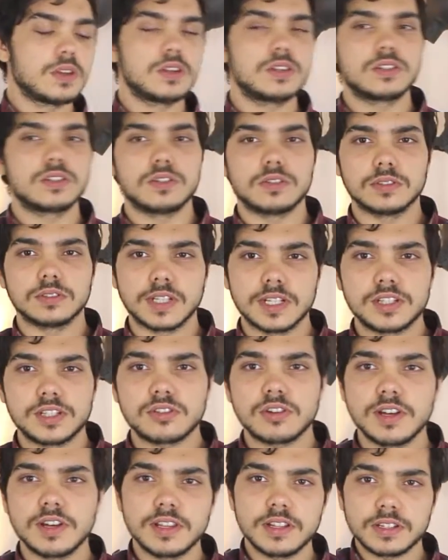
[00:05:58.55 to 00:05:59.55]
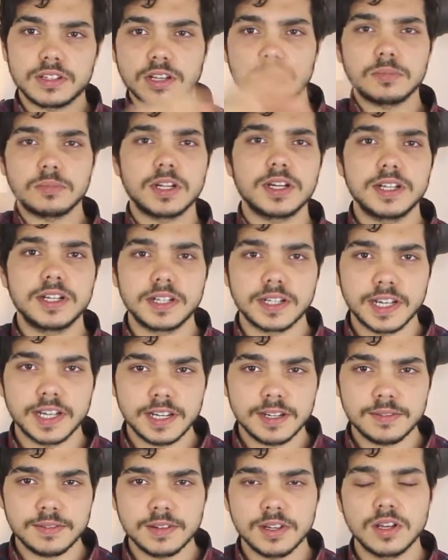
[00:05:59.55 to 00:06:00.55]
So let's try the top line
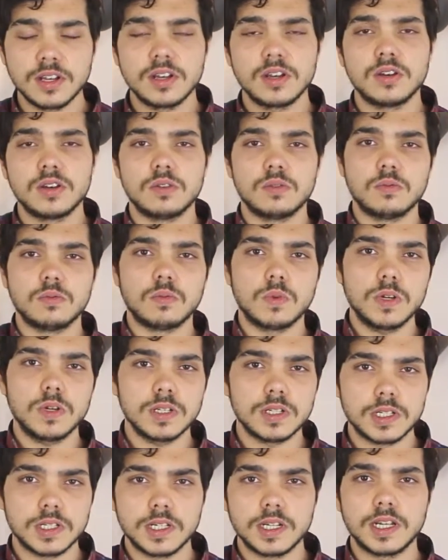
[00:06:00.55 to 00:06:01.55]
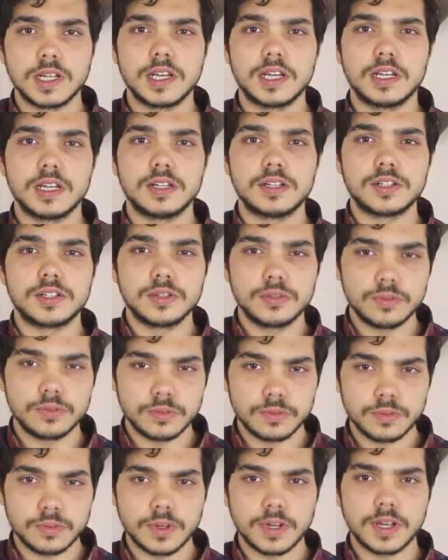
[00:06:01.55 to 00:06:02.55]
again. 1 and 2